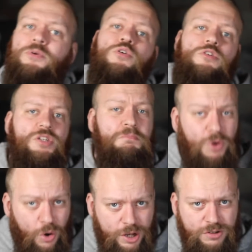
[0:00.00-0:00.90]
causing
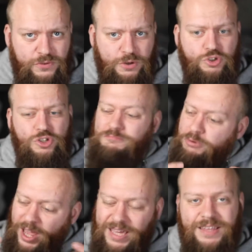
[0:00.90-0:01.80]
more confusion,
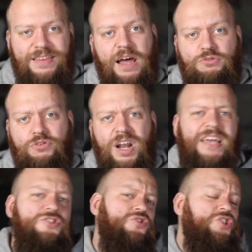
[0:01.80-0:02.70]
breaking down your
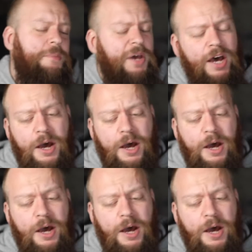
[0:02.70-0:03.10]
relationship,